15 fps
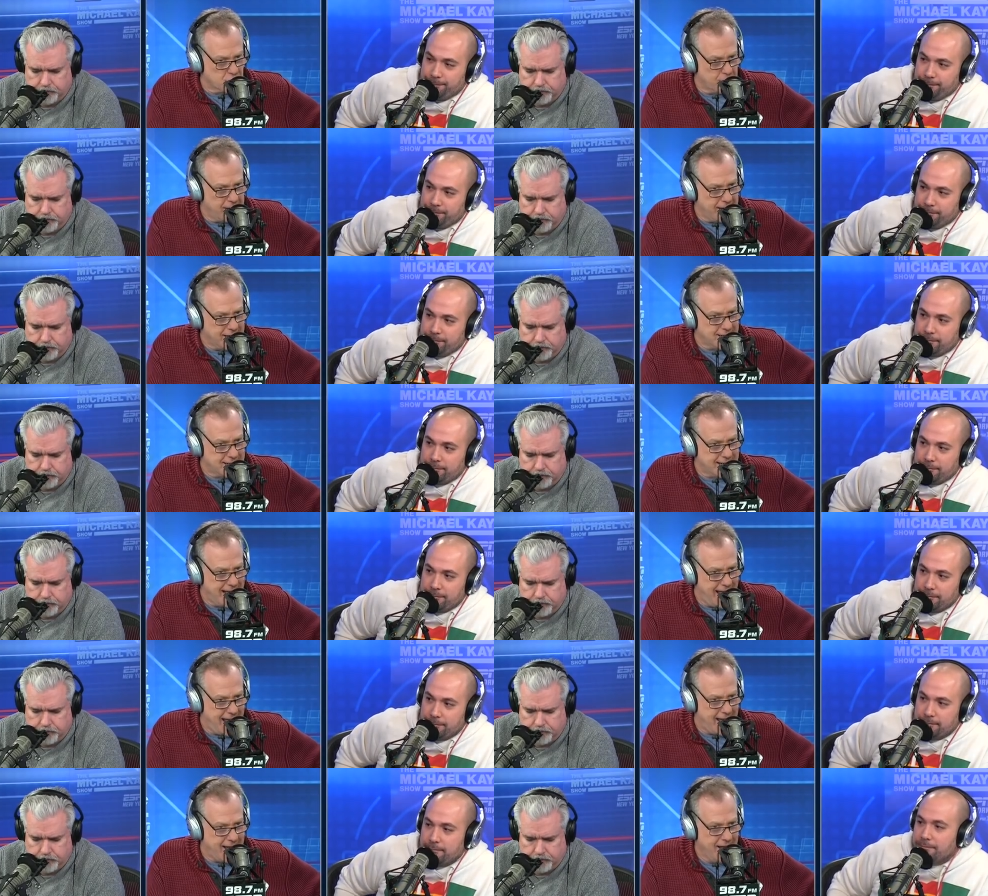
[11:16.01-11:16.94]
Speaker 1: reading
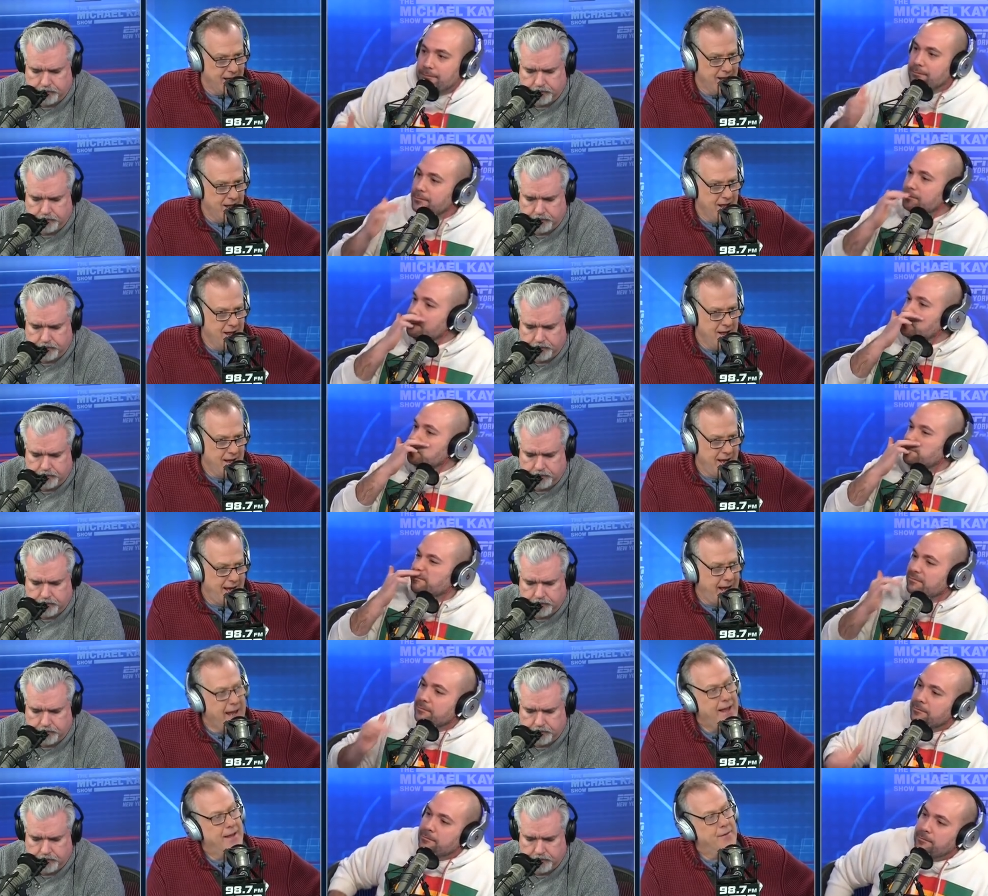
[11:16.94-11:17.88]
today,
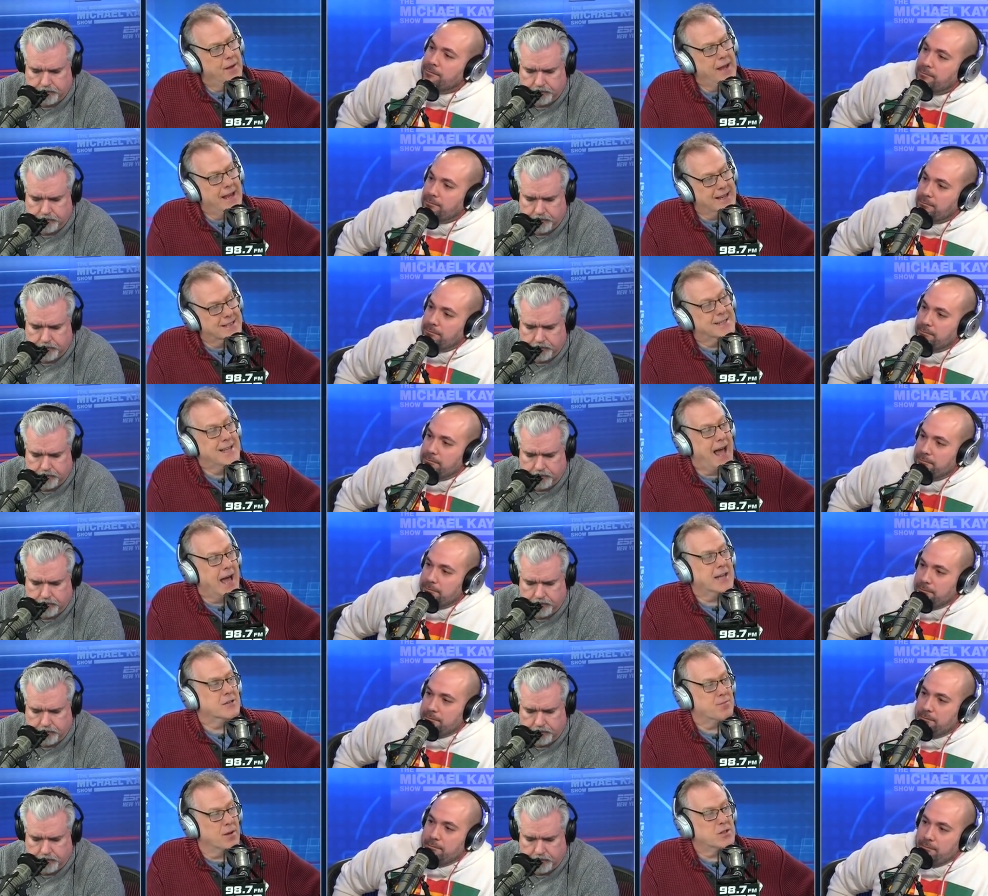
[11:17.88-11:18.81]
he is
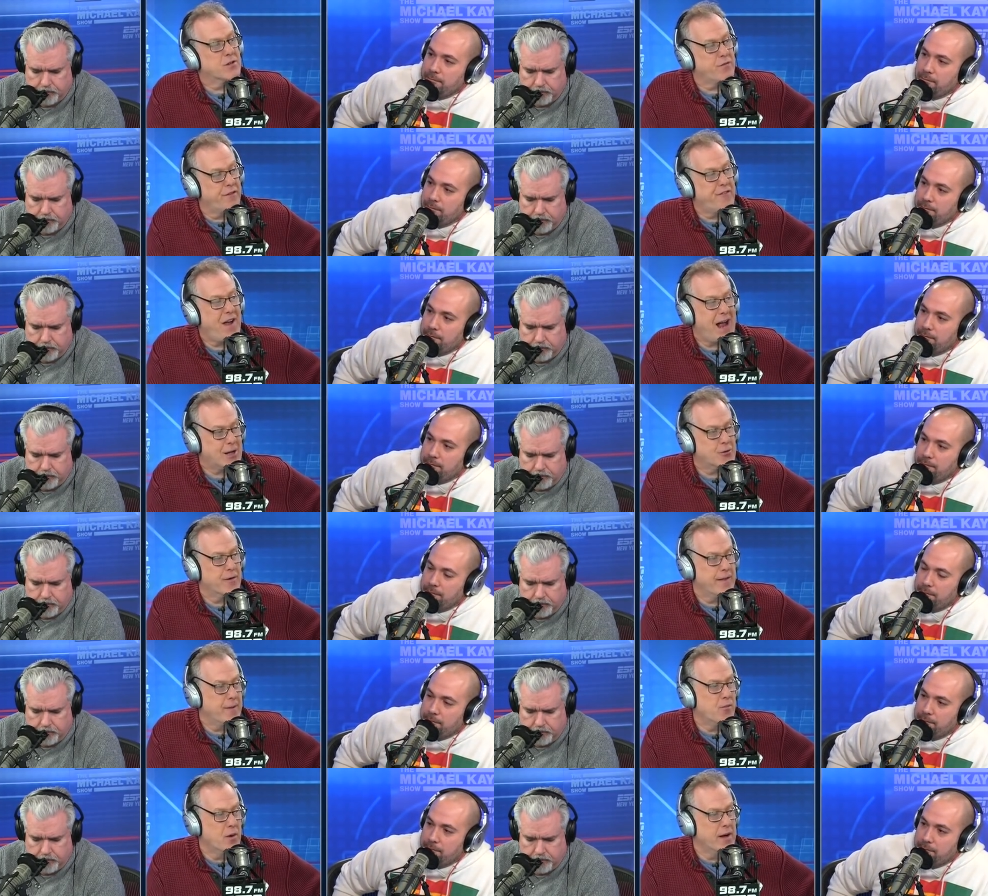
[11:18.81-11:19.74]
not as much of a factor
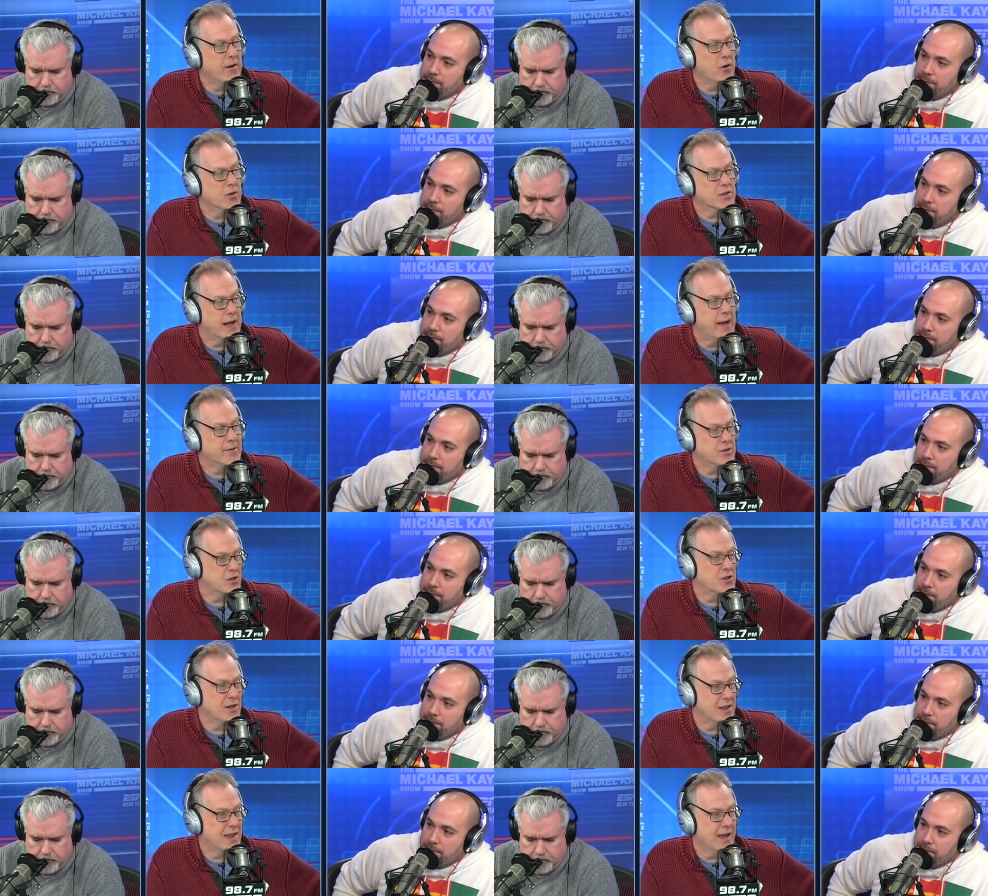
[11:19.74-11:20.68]
in them winning those games
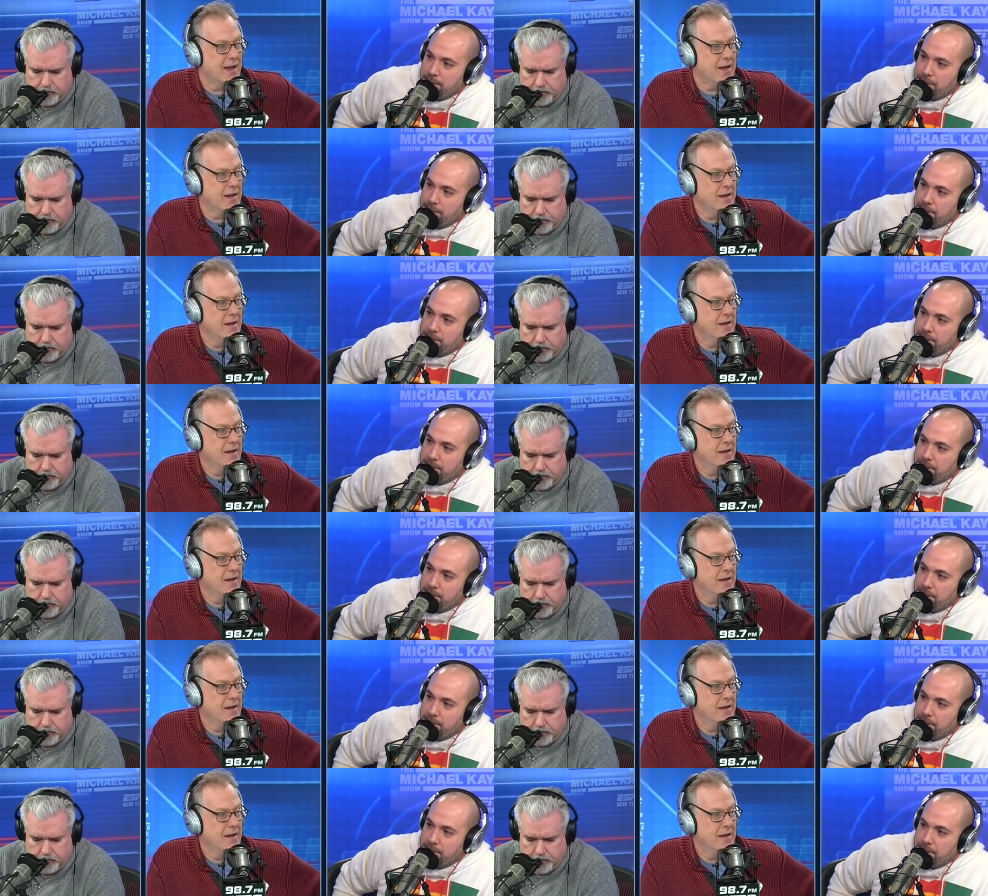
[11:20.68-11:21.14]
as you think.